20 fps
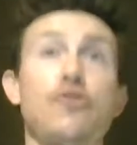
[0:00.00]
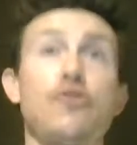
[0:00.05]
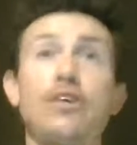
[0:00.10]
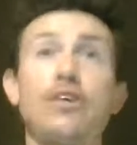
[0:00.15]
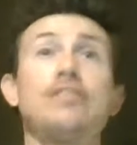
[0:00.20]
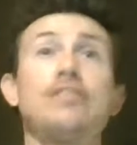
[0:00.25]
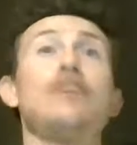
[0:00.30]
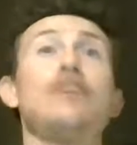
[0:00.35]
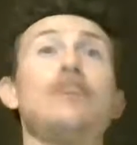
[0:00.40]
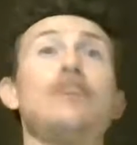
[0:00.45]
They're
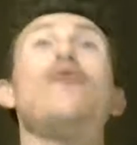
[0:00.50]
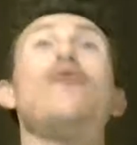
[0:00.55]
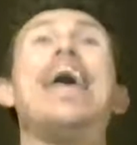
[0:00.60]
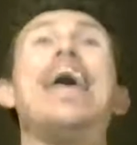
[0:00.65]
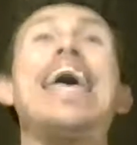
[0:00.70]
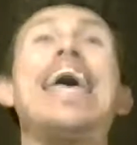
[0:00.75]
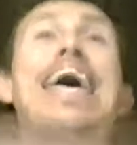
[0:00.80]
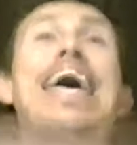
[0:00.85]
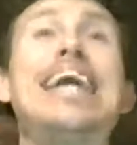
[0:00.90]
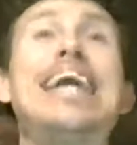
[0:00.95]
going to tell you
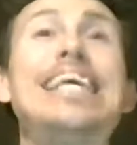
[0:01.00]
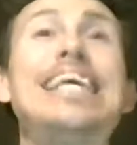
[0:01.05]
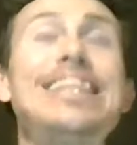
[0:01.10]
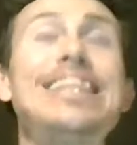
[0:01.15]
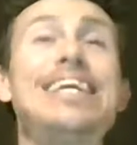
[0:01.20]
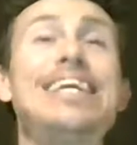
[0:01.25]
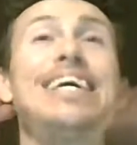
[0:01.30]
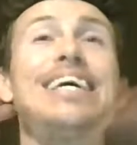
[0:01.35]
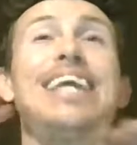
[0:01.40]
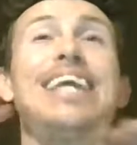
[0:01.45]

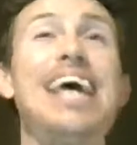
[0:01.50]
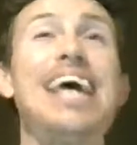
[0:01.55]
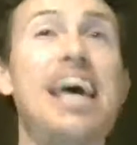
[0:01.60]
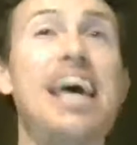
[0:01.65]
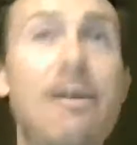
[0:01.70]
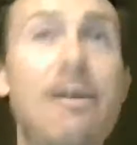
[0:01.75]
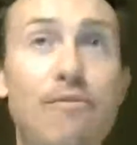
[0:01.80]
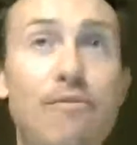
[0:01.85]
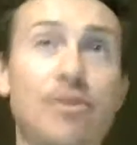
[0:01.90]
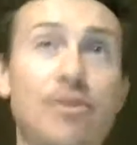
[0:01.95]
anything and
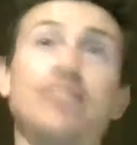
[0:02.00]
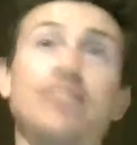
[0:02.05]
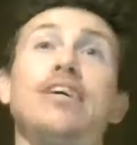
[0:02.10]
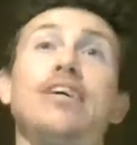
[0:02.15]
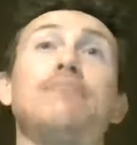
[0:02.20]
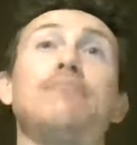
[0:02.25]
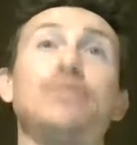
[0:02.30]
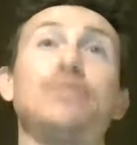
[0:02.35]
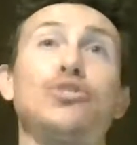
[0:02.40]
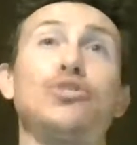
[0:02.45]
every
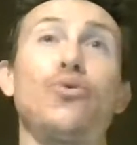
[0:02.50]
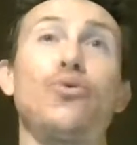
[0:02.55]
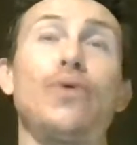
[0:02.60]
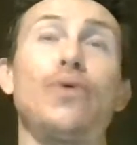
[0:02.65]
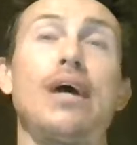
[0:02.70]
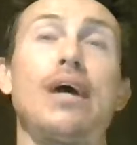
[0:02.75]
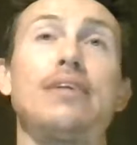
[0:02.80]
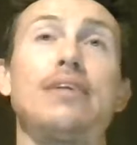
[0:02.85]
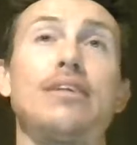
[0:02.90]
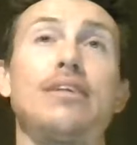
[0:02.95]
type of
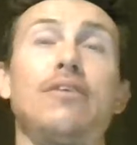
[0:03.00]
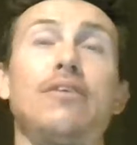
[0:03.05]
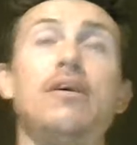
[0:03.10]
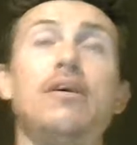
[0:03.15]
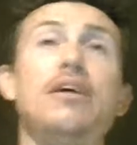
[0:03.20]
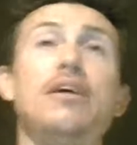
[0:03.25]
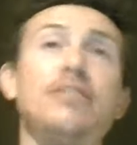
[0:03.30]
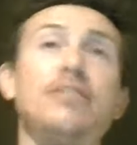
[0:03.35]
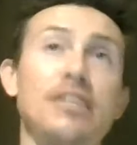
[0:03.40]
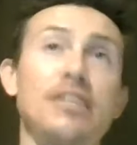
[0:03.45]
story out there
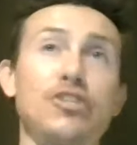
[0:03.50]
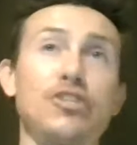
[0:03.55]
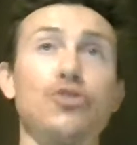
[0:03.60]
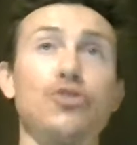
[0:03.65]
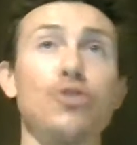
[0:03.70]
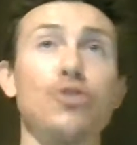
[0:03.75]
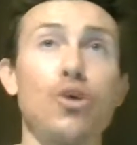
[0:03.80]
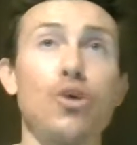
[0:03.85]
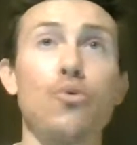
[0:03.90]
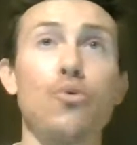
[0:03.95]
to get
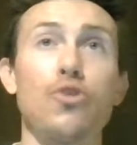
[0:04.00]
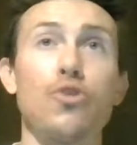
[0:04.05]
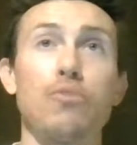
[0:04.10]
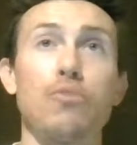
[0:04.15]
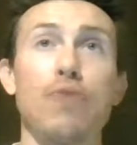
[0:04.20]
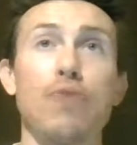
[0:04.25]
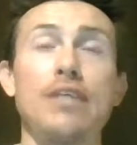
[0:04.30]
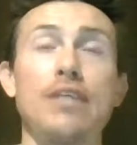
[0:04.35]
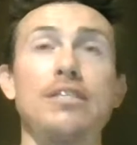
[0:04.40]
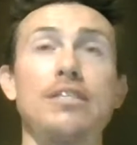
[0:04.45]
you to lower their
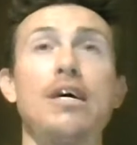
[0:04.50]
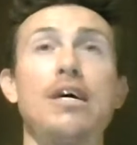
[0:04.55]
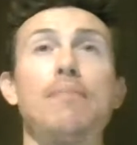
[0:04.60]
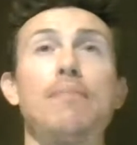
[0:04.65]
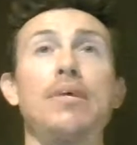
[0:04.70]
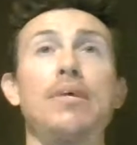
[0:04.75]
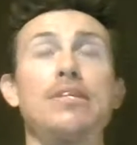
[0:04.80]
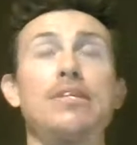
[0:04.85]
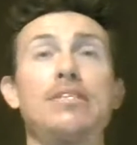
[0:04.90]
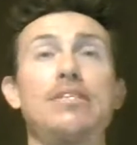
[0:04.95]
price,
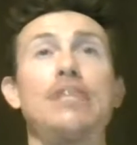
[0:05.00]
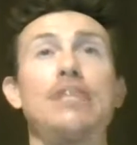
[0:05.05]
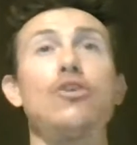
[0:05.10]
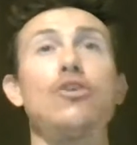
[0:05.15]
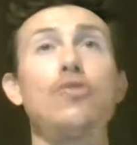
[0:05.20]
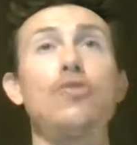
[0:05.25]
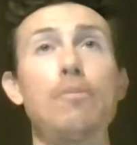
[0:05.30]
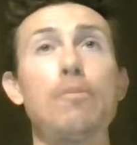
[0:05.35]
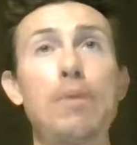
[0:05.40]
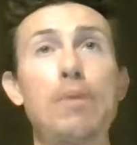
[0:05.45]
because they
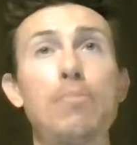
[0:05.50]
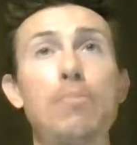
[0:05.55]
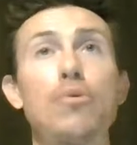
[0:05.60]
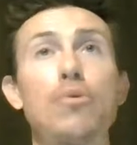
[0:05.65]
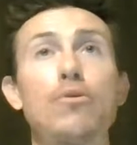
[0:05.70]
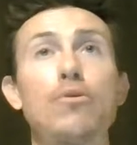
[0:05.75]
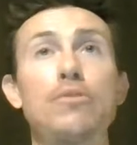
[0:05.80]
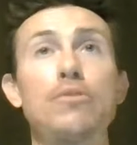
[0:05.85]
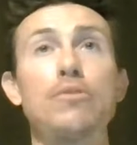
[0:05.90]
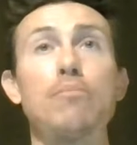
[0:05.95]
know that
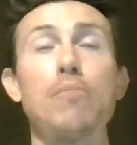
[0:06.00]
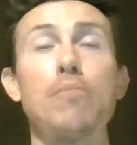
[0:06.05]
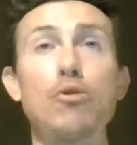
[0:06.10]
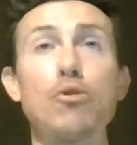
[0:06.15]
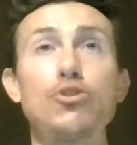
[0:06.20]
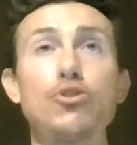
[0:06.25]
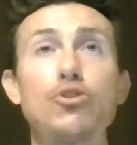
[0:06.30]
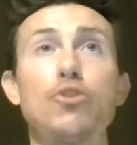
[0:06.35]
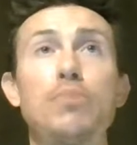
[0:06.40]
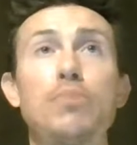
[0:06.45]
people are
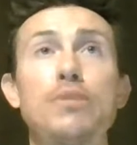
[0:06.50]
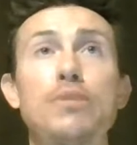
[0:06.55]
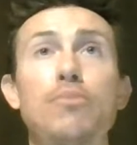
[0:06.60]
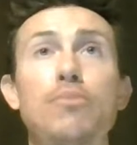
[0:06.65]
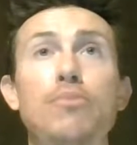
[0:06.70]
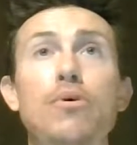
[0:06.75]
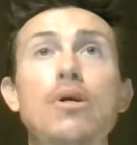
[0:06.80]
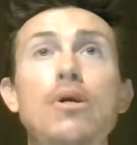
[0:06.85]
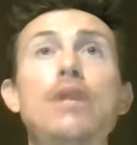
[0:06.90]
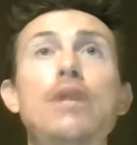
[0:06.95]
emotional people.
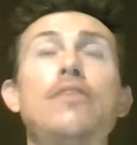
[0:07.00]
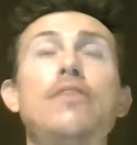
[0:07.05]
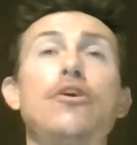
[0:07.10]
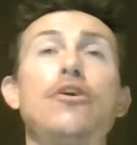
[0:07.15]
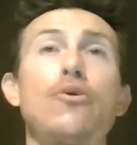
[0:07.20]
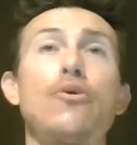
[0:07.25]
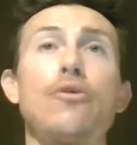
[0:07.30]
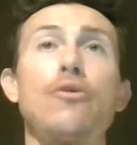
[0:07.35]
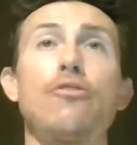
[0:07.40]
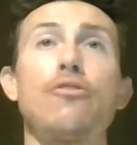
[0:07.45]
They
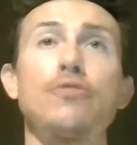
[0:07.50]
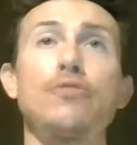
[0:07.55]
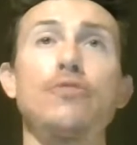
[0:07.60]
know that they're